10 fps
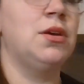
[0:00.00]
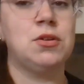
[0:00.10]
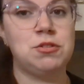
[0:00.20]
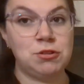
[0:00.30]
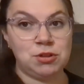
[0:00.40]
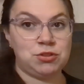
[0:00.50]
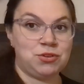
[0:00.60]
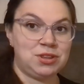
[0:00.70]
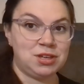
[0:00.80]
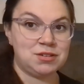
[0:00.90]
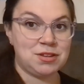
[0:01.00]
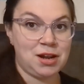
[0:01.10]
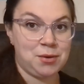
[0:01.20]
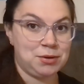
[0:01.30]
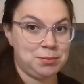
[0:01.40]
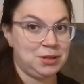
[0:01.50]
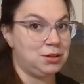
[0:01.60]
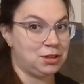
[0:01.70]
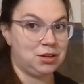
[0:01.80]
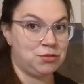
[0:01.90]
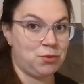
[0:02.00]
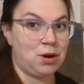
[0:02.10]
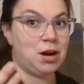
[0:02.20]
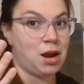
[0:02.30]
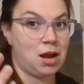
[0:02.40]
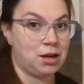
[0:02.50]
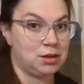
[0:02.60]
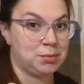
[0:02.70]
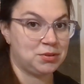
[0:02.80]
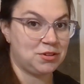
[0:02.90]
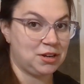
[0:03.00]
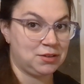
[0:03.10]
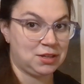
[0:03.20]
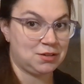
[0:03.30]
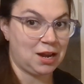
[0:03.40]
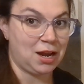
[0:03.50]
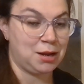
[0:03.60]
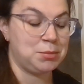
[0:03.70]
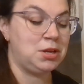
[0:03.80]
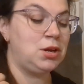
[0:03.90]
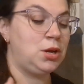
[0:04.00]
So the three things that I would be looking for 100% of the time